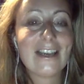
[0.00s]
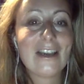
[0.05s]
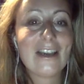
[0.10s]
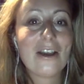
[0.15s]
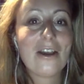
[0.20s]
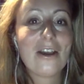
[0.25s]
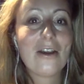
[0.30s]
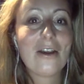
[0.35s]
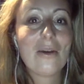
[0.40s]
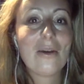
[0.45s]

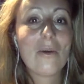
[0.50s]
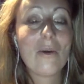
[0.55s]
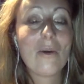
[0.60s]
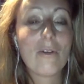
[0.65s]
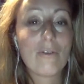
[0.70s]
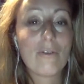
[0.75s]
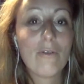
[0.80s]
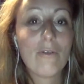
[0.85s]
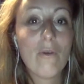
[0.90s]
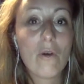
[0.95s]
or
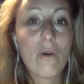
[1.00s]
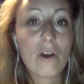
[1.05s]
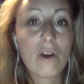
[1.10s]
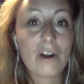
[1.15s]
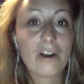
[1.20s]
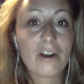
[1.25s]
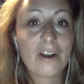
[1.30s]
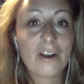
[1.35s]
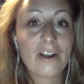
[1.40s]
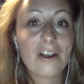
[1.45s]
for
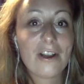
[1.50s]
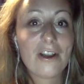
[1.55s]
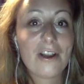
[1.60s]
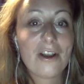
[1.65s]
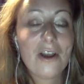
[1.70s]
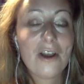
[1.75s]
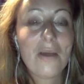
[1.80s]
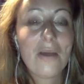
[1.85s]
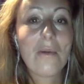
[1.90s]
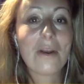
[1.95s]

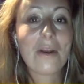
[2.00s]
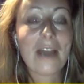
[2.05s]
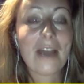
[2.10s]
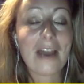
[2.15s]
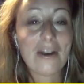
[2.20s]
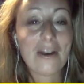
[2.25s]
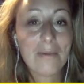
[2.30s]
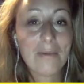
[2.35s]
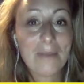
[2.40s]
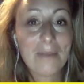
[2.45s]
what other
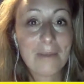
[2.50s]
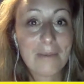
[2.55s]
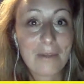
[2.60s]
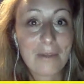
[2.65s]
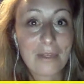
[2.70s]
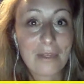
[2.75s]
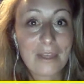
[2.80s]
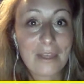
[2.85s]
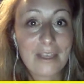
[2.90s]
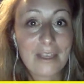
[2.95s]
people
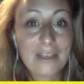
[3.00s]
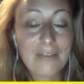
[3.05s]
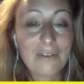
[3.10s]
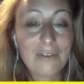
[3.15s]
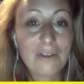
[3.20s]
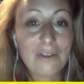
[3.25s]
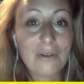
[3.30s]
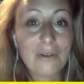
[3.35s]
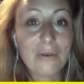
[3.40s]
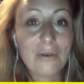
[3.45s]
think of
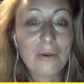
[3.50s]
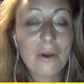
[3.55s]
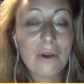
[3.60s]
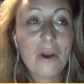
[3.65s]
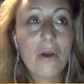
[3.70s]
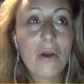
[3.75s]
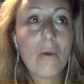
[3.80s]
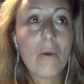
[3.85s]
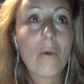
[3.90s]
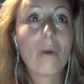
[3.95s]
you,
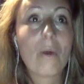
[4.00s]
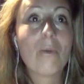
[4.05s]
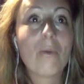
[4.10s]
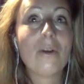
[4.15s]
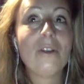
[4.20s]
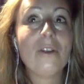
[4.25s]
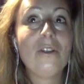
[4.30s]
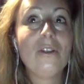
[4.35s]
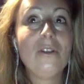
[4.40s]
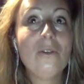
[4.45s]
or what
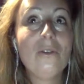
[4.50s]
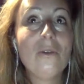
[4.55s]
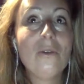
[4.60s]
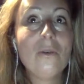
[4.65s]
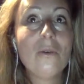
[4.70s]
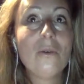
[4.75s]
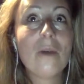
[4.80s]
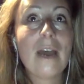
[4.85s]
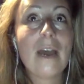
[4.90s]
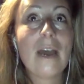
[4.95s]
you
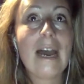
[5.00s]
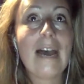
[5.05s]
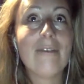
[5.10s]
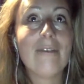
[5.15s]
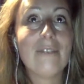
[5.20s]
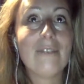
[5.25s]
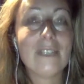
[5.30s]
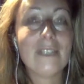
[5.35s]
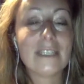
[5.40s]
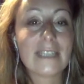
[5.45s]
have
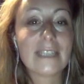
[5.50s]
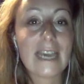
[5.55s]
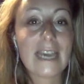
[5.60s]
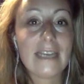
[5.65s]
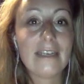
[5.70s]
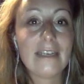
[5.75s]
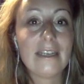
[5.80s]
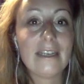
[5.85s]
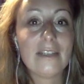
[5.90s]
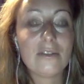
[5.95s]
decided
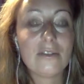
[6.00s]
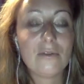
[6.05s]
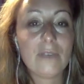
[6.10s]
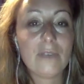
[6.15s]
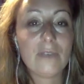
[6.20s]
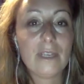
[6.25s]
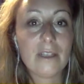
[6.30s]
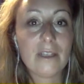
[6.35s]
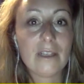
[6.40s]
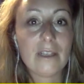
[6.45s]
is
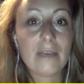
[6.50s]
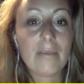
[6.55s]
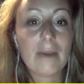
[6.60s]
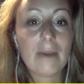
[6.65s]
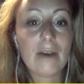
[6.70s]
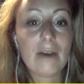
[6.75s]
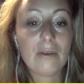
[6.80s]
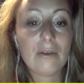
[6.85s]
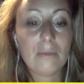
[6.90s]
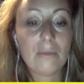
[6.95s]
real about
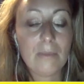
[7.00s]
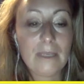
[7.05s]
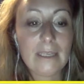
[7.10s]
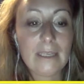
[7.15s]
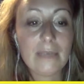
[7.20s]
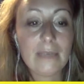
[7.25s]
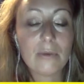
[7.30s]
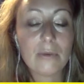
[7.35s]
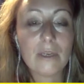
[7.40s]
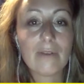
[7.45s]
being
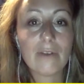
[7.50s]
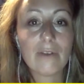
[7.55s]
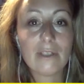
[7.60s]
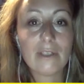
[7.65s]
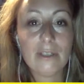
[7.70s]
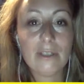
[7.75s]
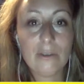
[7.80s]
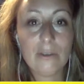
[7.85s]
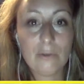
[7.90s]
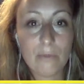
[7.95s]
whatever
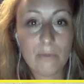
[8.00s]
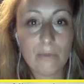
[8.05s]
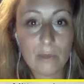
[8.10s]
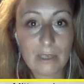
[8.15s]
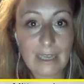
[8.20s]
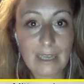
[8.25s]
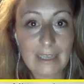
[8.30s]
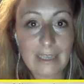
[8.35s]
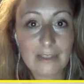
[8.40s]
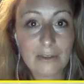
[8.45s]
you would
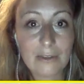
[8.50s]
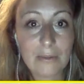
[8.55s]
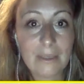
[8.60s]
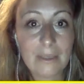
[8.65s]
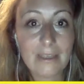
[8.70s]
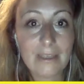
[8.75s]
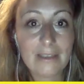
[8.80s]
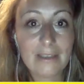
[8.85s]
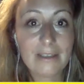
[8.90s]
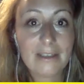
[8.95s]
like to be.
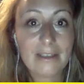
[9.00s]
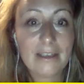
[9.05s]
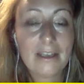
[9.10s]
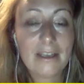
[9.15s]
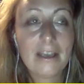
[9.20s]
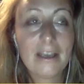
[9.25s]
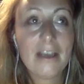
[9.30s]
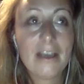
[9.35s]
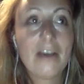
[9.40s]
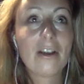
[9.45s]

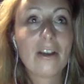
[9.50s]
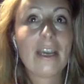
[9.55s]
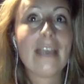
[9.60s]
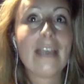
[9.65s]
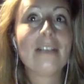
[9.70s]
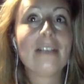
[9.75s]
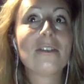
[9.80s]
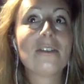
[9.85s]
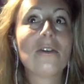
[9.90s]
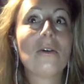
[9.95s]
Okay,
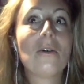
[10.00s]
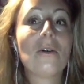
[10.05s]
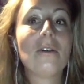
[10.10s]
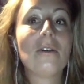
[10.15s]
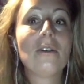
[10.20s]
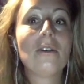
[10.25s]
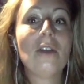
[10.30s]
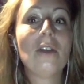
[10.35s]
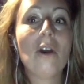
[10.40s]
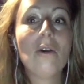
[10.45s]
so
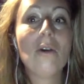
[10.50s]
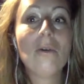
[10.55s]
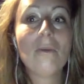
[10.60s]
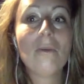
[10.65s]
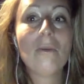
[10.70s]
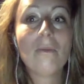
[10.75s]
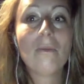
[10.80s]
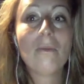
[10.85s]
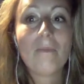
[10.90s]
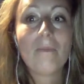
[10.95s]

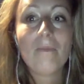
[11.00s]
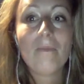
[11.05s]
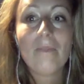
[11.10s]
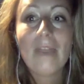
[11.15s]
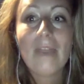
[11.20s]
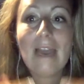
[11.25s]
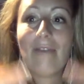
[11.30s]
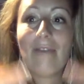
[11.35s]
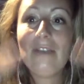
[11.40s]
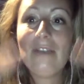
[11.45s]

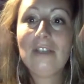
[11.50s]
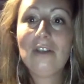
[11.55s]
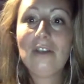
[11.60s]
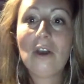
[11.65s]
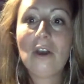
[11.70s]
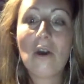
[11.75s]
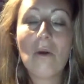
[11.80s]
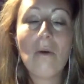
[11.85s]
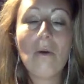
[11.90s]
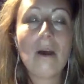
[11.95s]
having
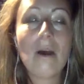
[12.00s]
no